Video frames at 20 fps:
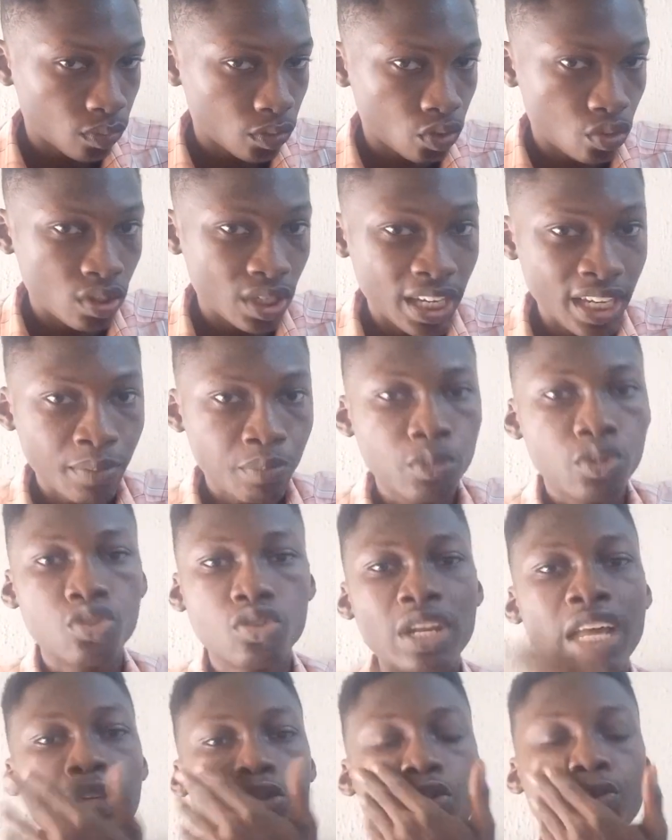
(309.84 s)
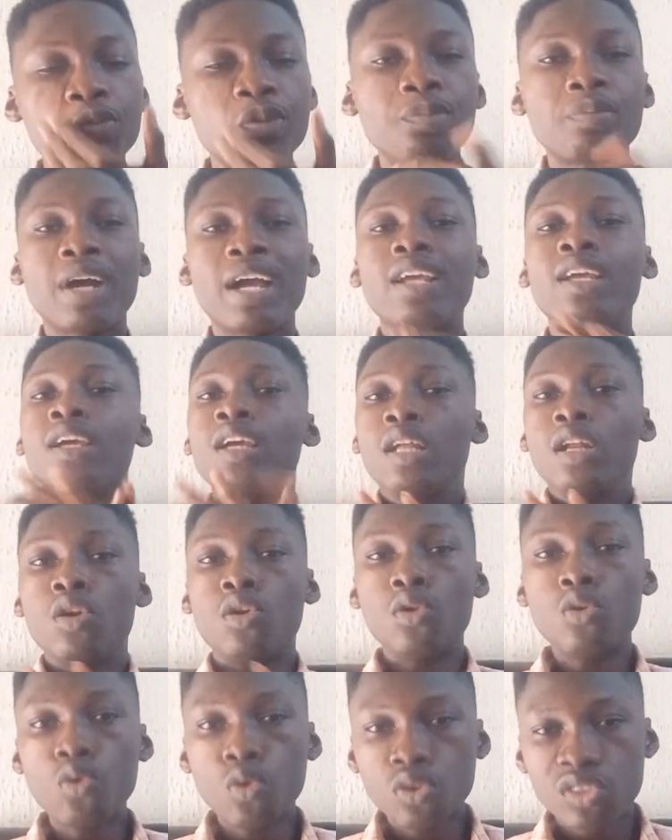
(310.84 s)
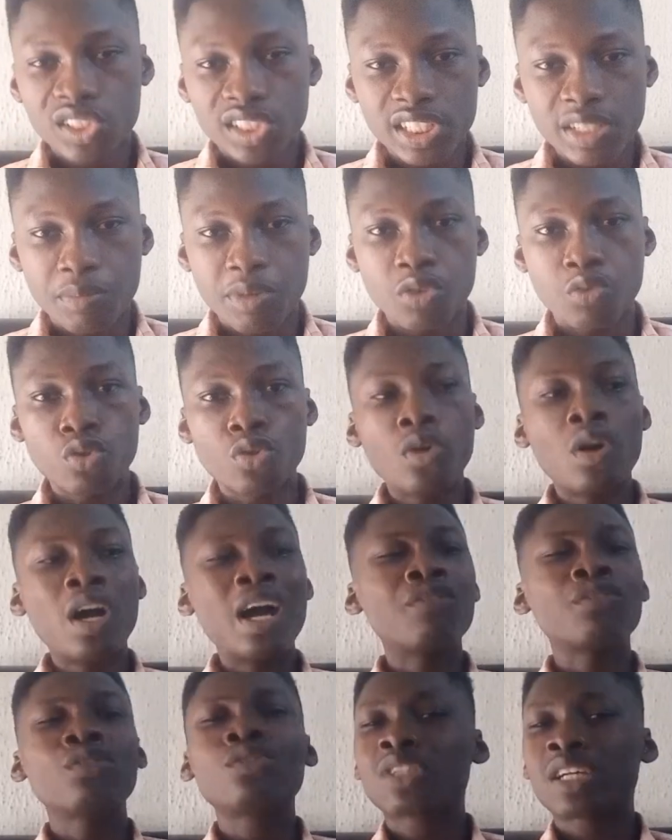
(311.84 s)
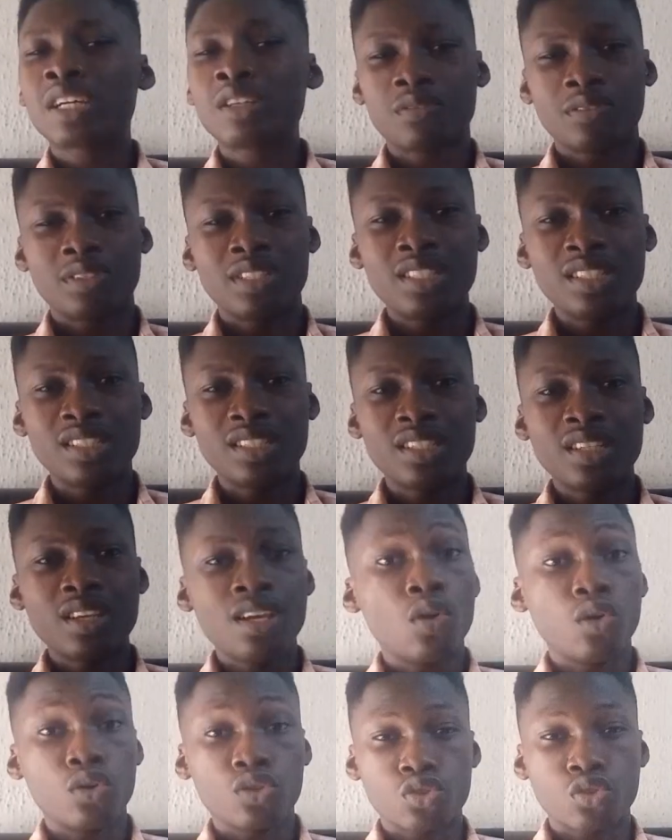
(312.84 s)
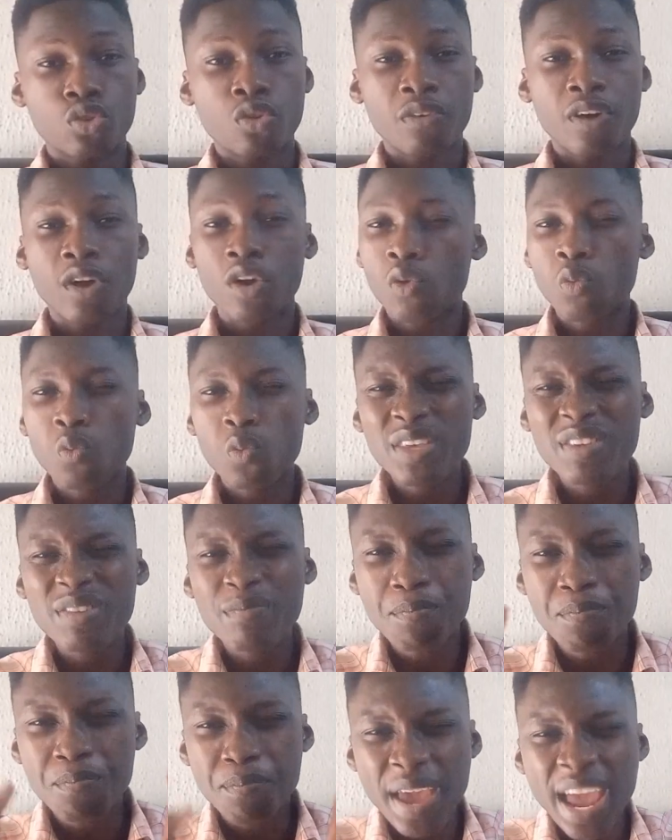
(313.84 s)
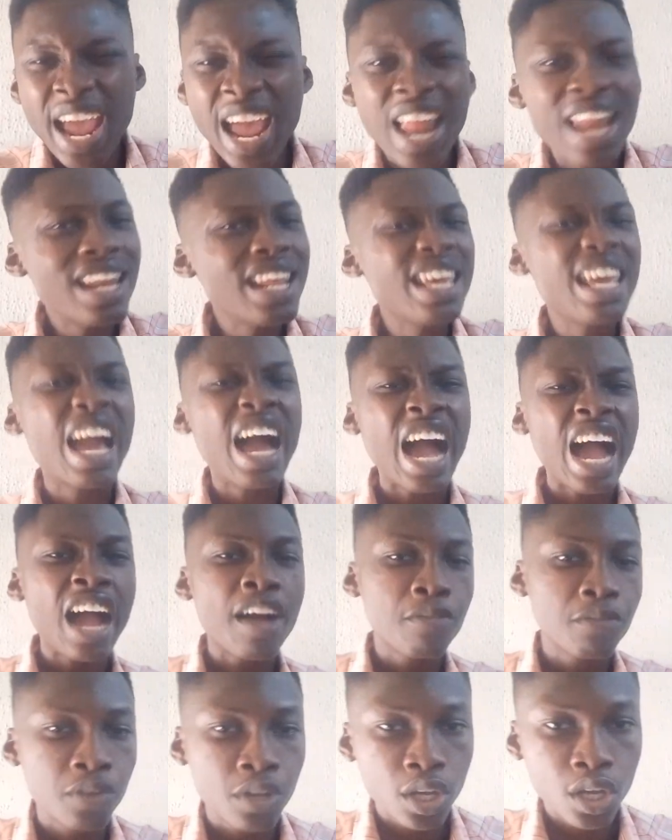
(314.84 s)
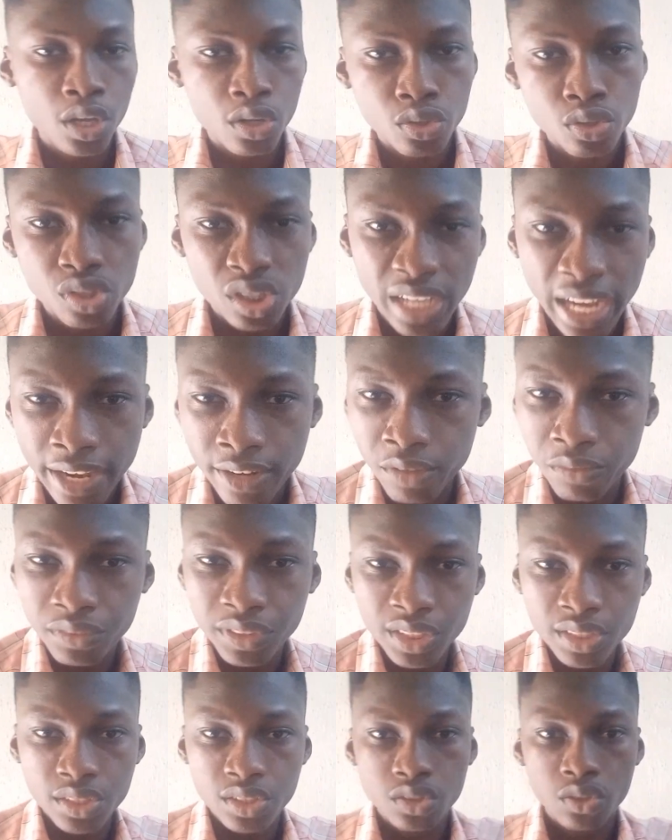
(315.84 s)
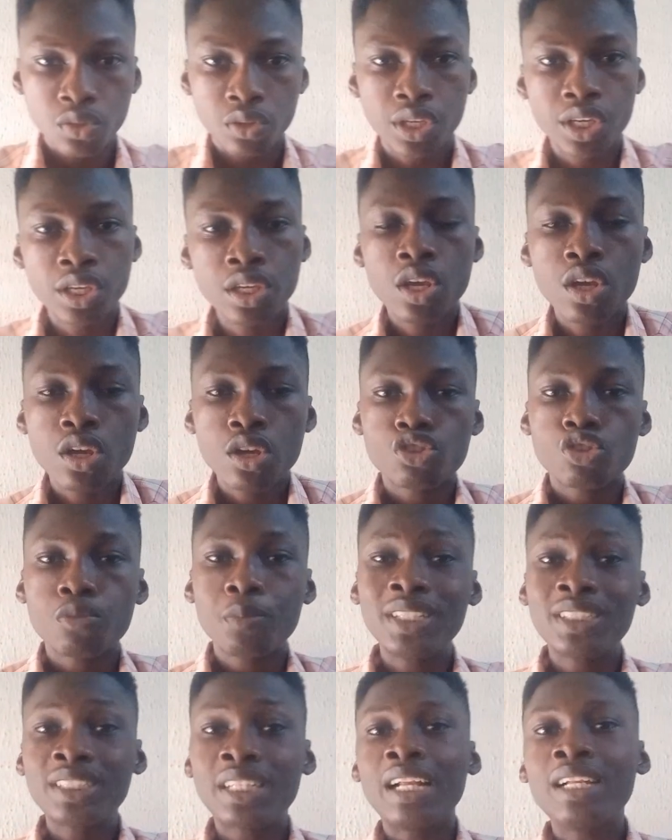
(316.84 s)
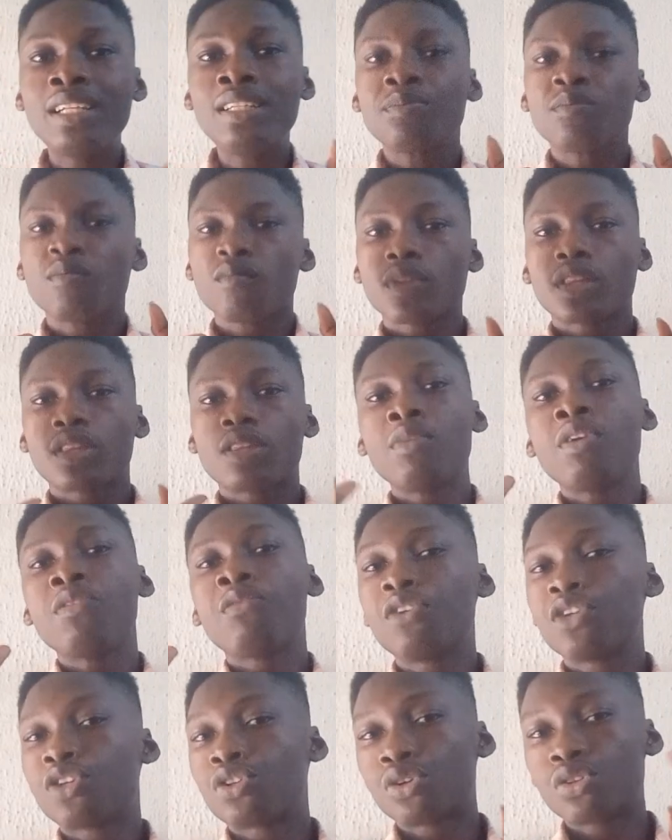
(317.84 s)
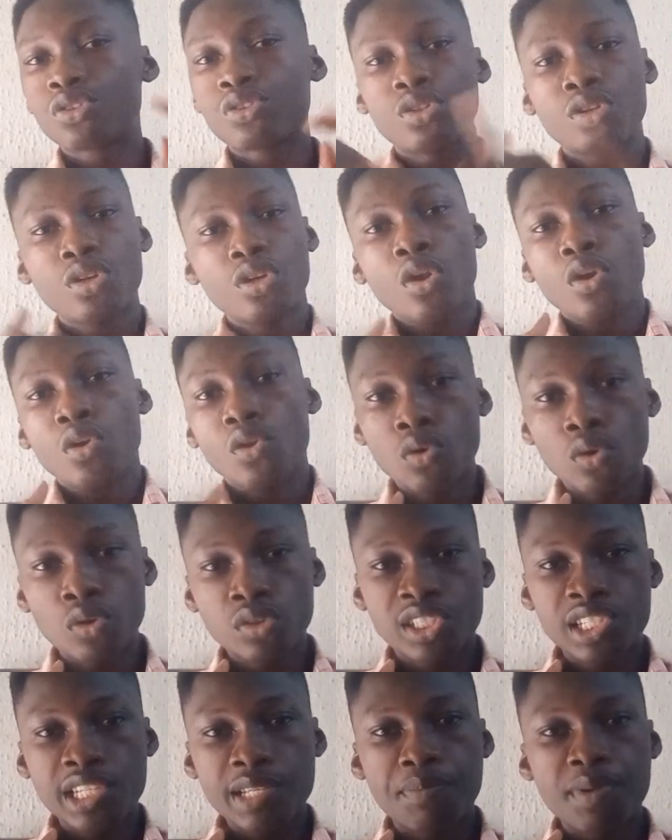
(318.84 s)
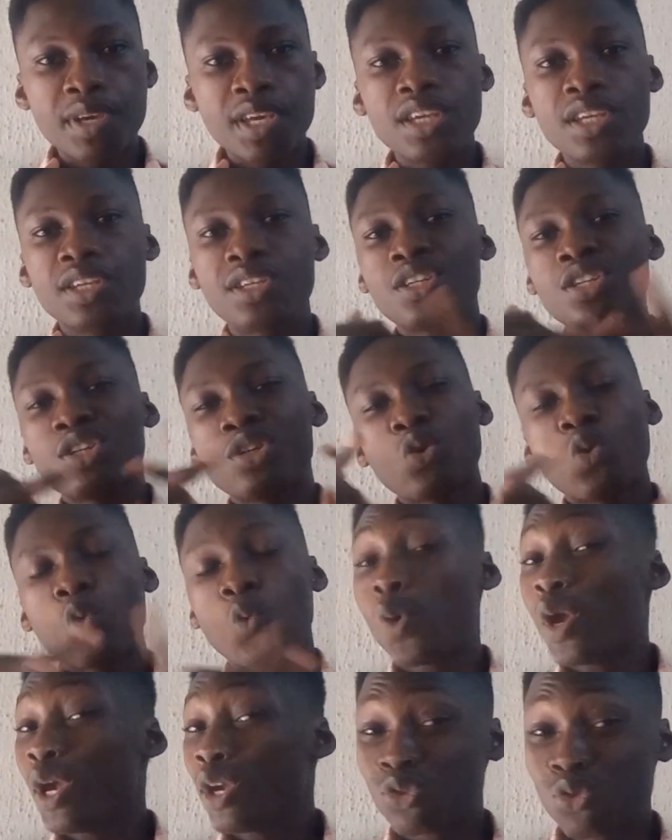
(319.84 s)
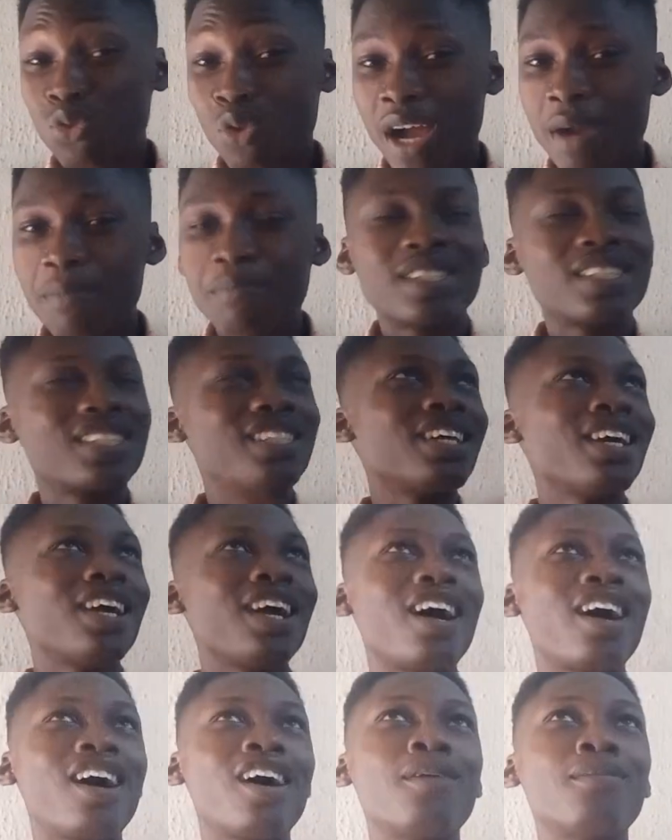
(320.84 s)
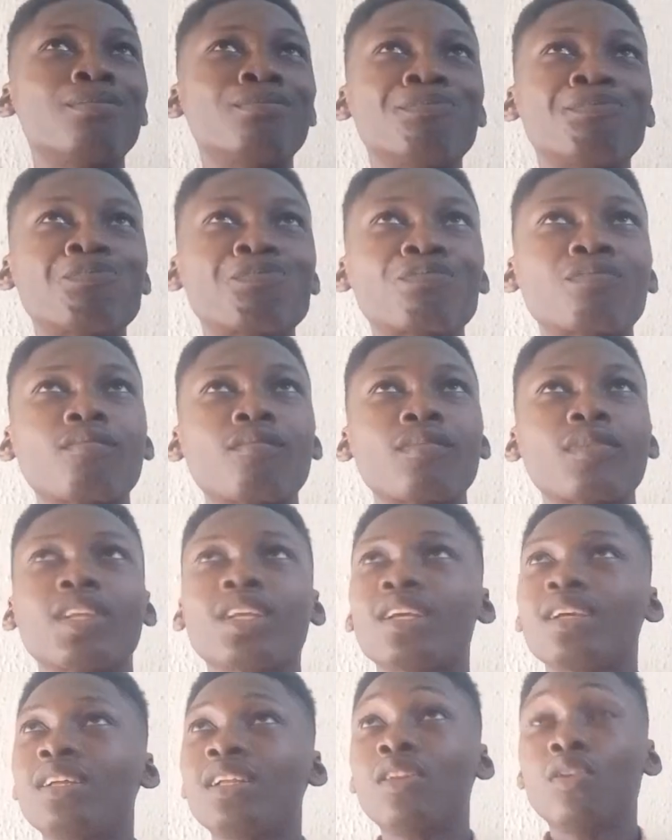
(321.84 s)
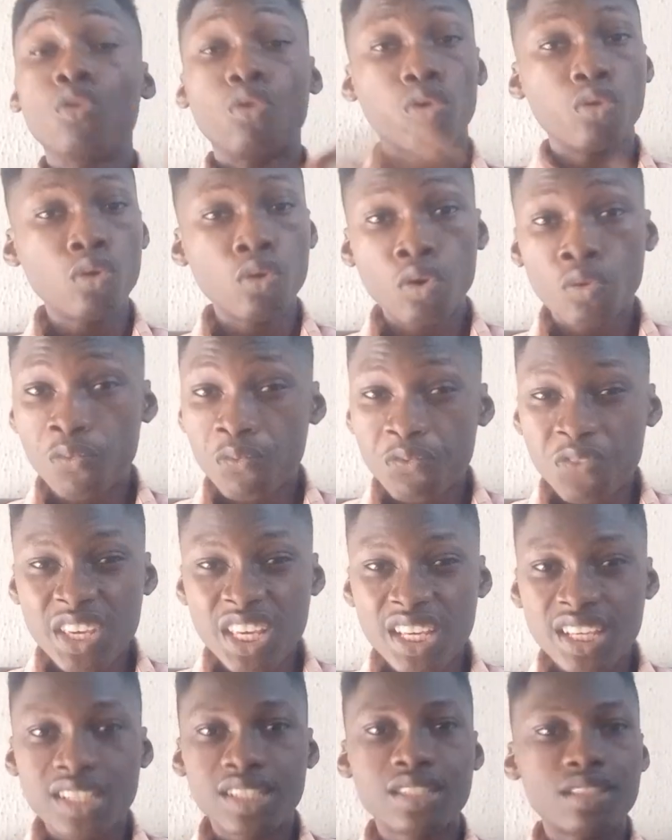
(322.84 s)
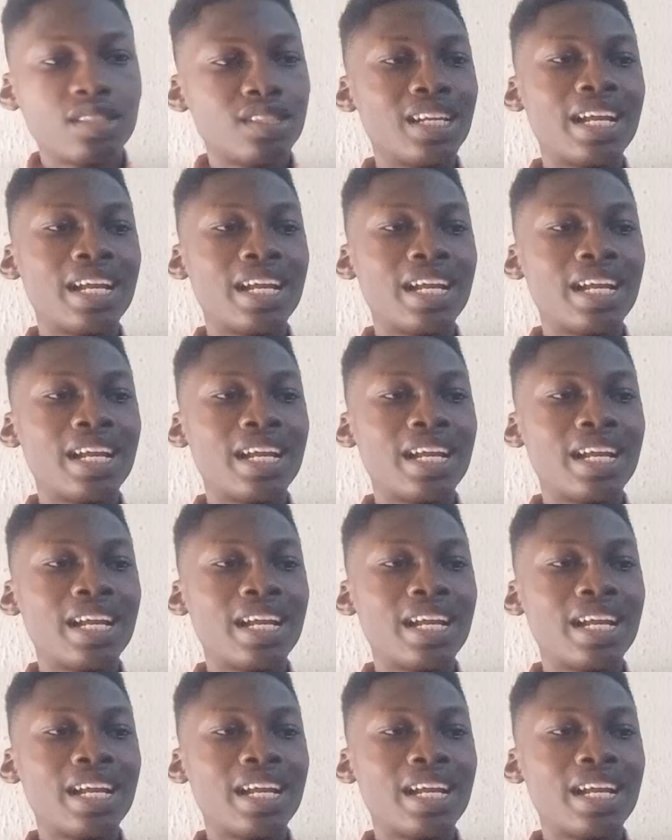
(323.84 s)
You get me? So that's what I mean by low slippage. We don't have those kind of things in Stonbasadors, or we barely have those kind of things. Okay, so basically main features: low slippage, quick swaps, low fees.